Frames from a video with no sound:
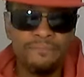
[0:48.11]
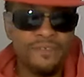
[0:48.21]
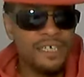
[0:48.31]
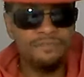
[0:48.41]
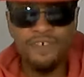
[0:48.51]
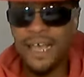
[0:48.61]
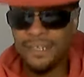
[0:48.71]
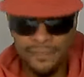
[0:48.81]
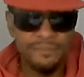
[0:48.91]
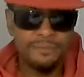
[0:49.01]
Good
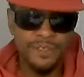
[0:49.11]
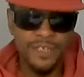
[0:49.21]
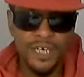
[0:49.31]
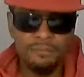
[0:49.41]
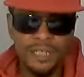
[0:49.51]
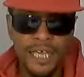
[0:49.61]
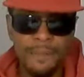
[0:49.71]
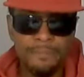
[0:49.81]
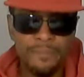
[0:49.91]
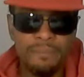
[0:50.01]
fights. You know what I'm saying?
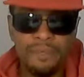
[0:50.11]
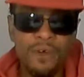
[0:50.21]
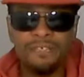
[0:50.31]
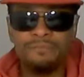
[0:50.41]
We be watching